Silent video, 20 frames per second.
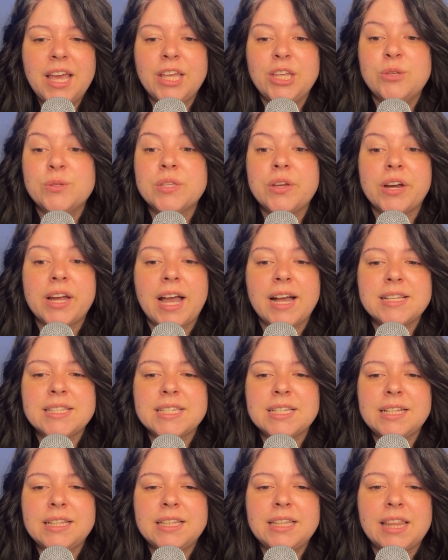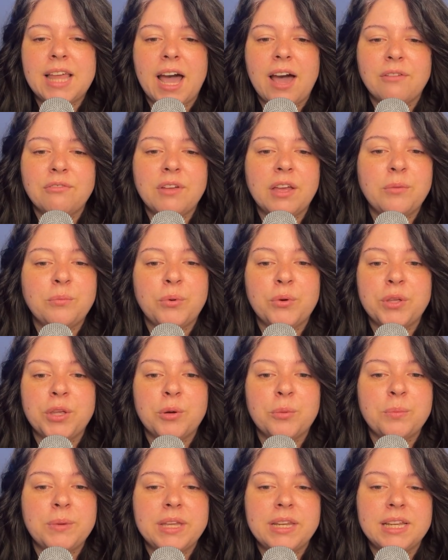You sarcastically laugh and pull
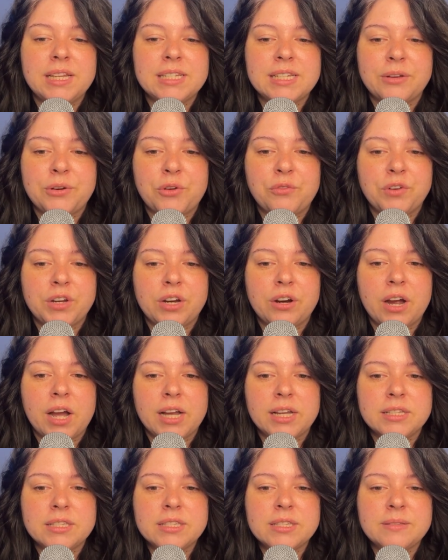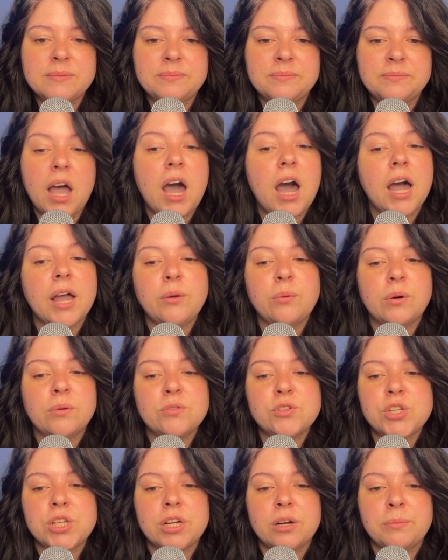your beanie down over your eyes. I won't
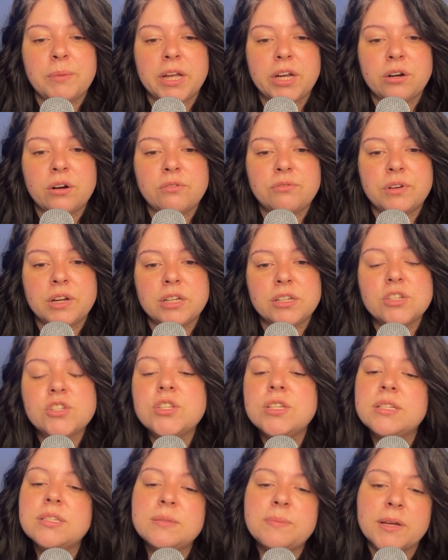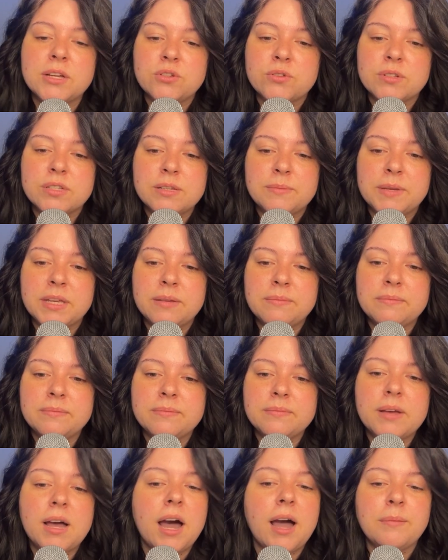cheat on my girlfriend. She's special to me.
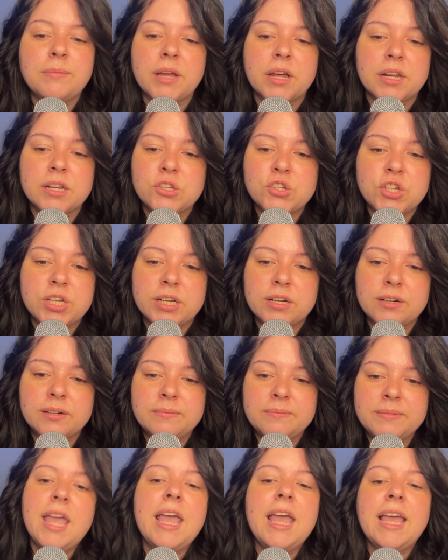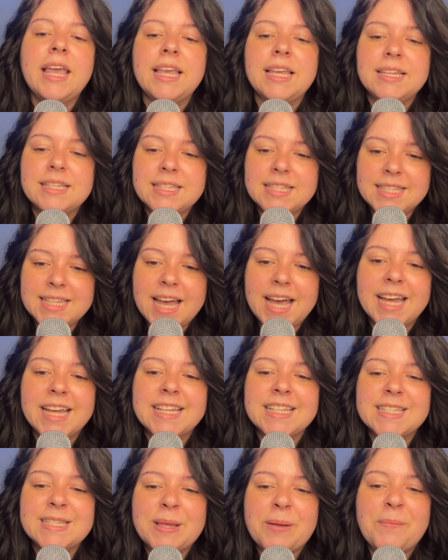I'm not a cheater. He
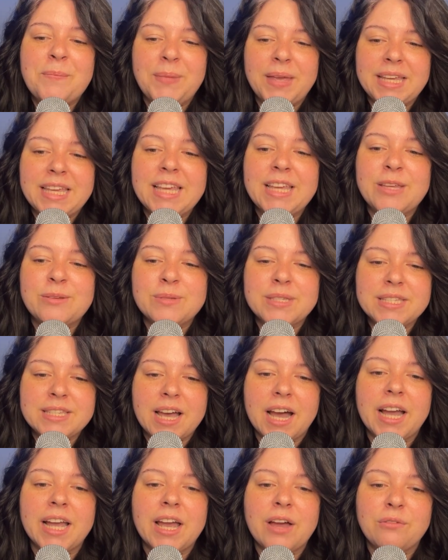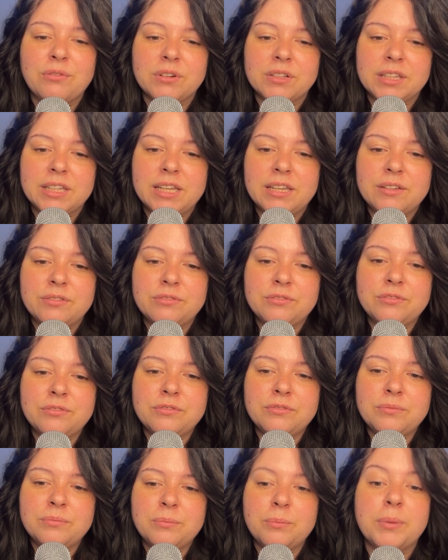says, making you sigh of relief,
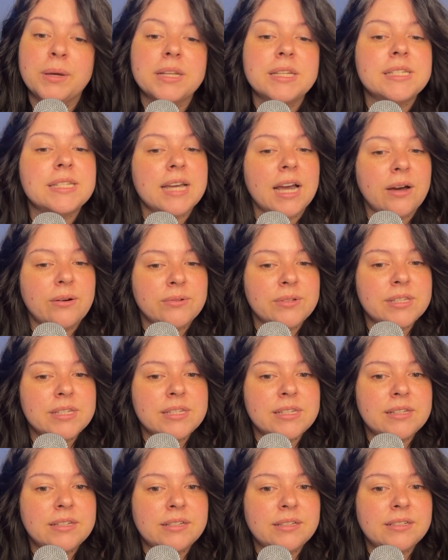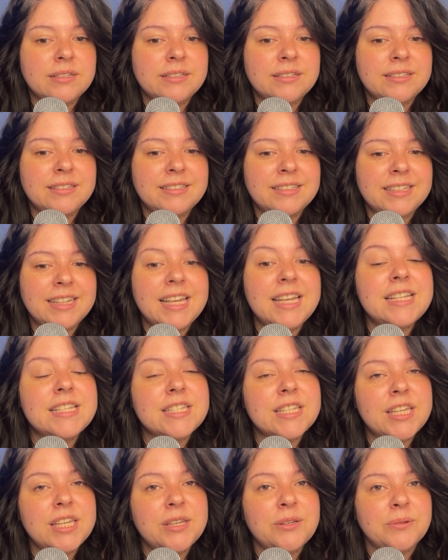but doubt. He's
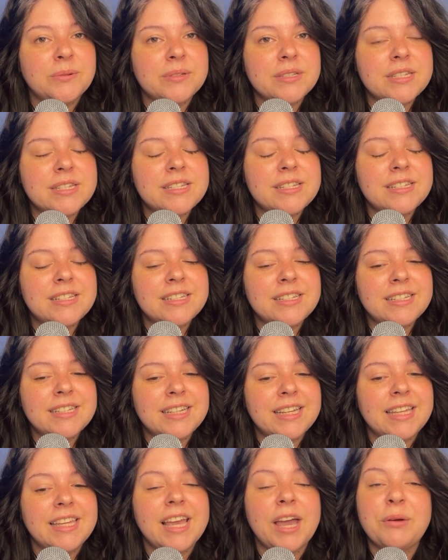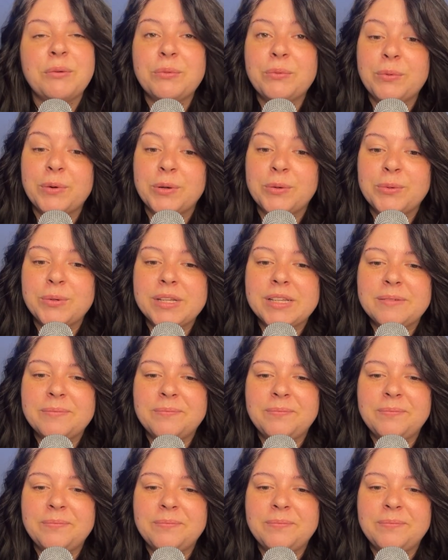cute, yet rude.